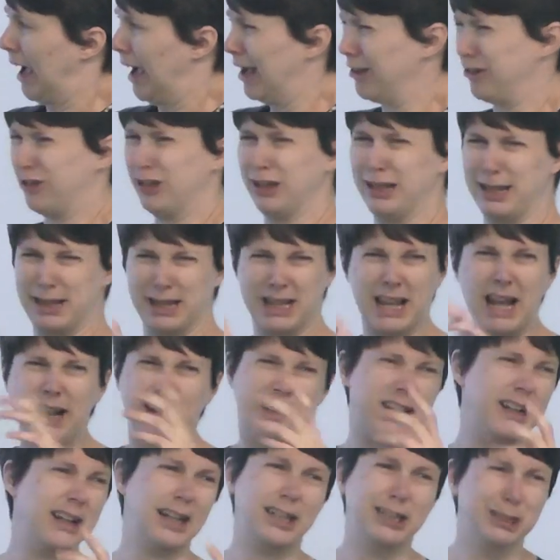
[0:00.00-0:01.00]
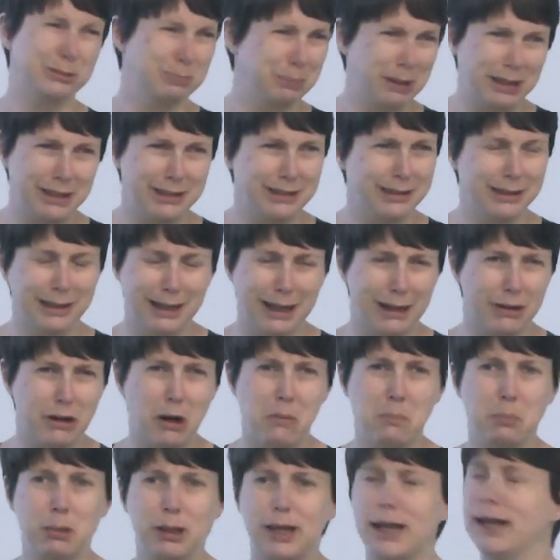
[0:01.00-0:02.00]
actually the calculation bit isn't that
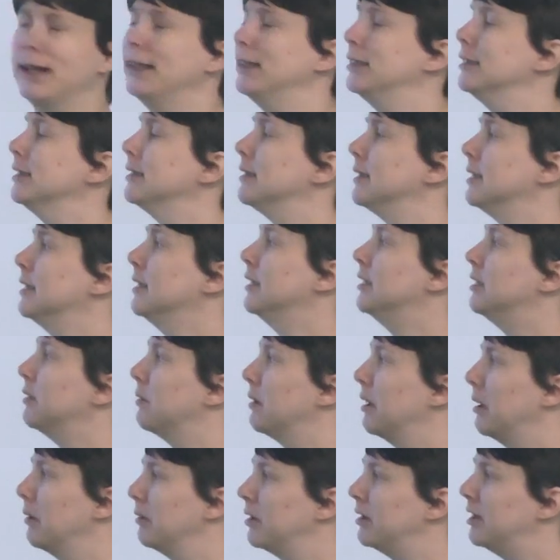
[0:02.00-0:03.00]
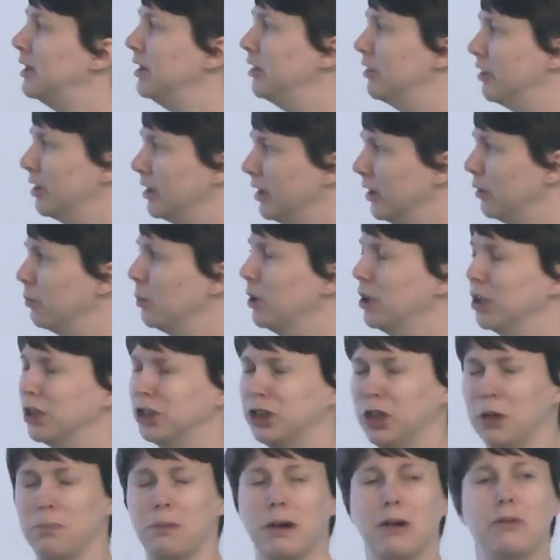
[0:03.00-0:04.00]
complicated. So when I was teaching this
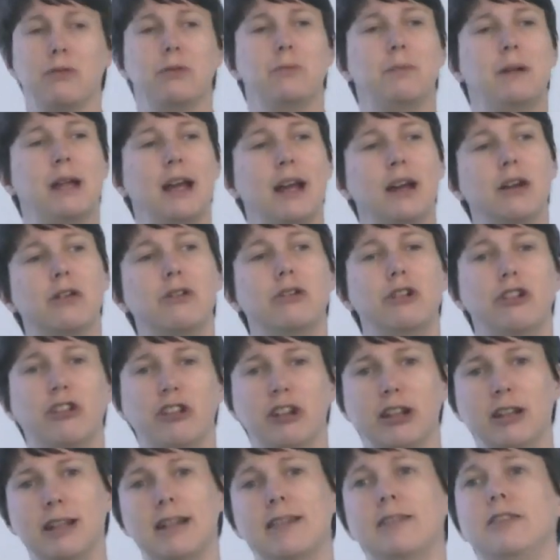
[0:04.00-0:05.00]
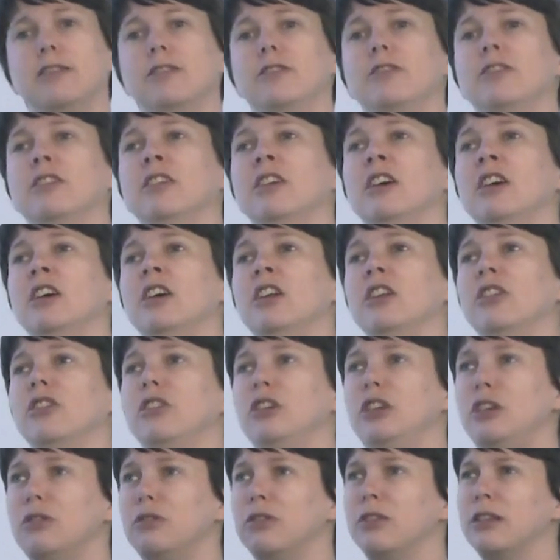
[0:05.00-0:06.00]
workshop, I would be encouraging knitters
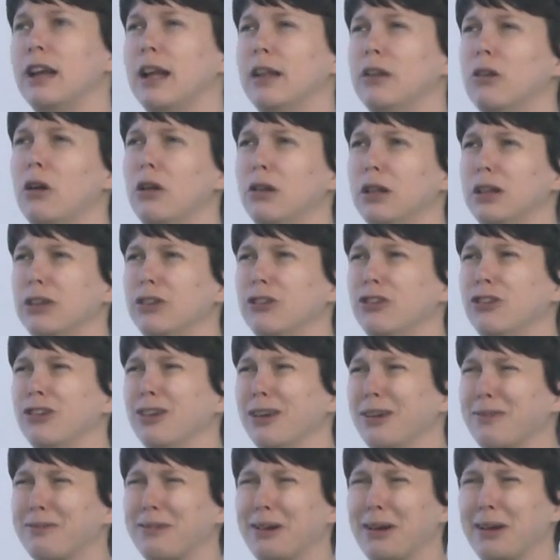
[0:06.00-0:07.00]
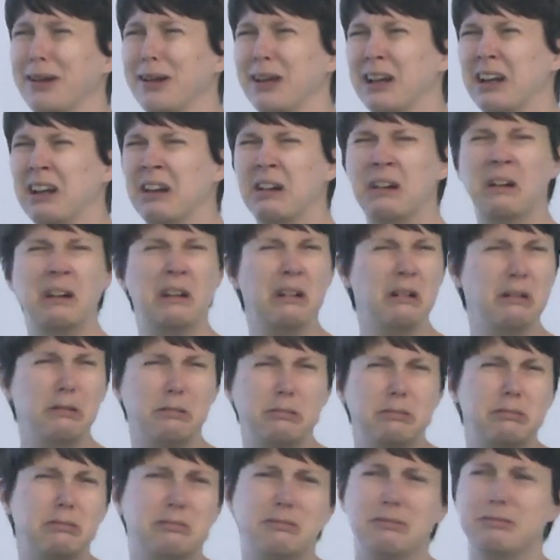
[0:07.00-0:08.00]
to use their knowledge of going,
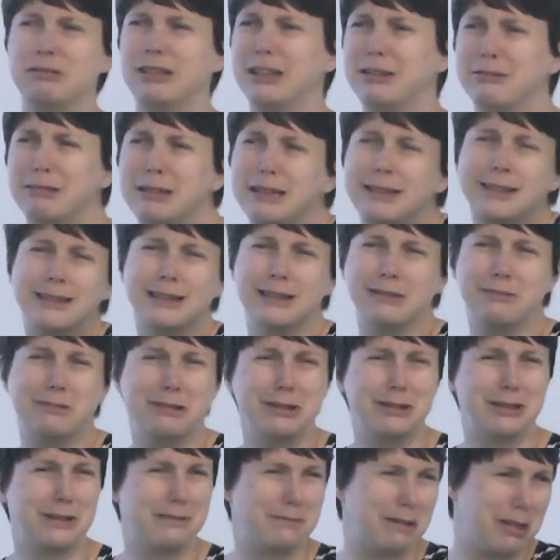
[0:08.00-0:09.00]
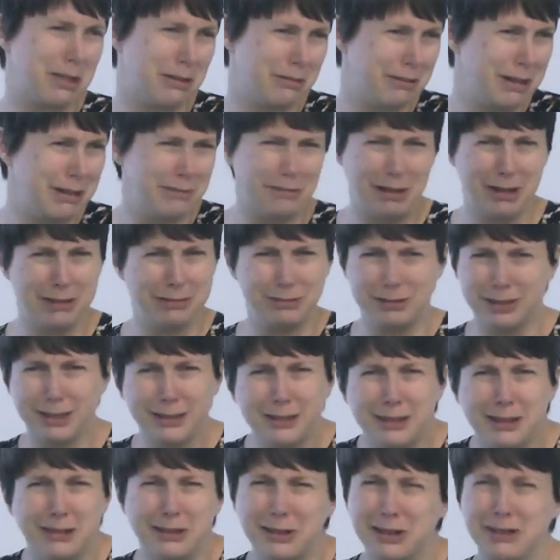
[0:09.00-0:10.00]
oh, decreasing once every three rows,
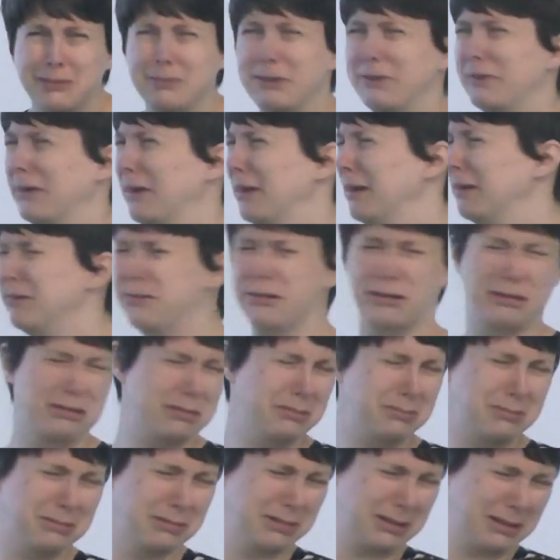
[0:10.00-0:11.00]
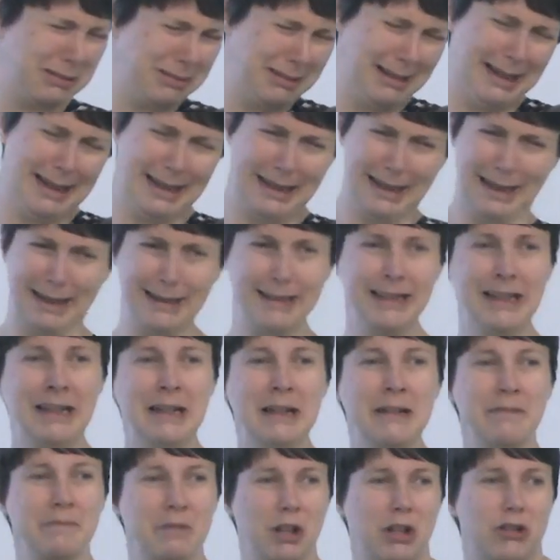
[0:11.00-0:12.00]
that's not going to be very, oh, oh, I don't like that.
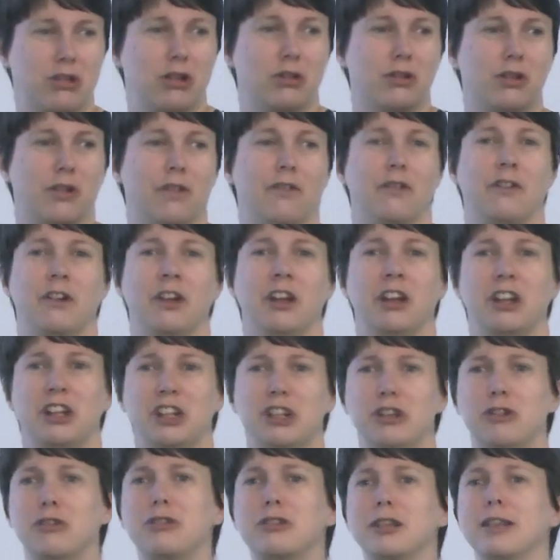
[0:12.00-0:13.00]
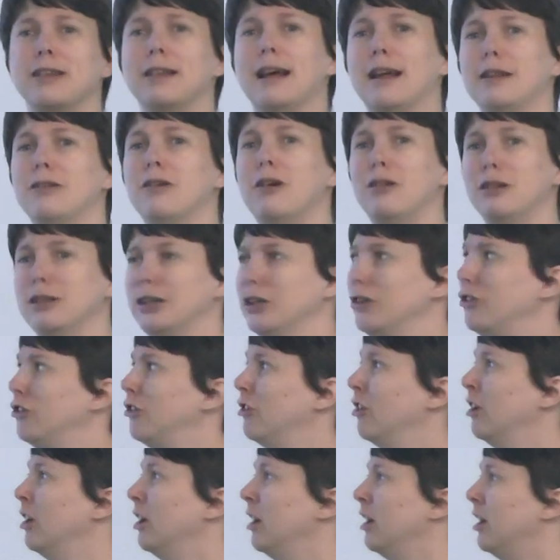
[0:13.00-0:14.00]
And sort of using that
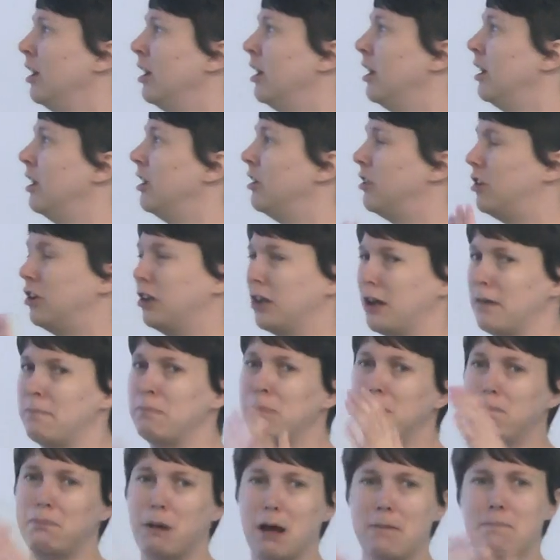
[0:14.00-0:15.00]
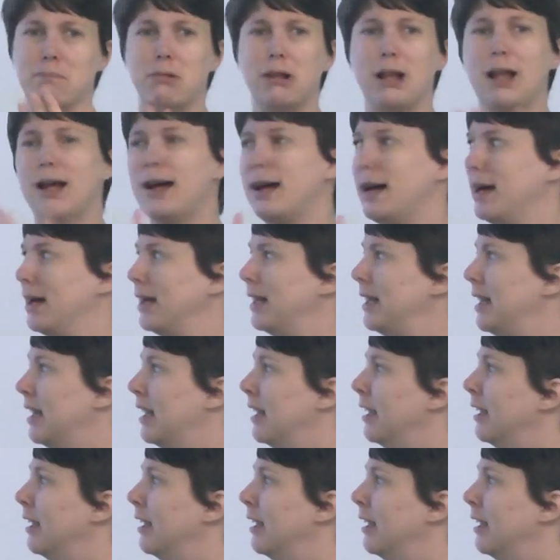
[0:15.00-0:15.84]
knowledge to apply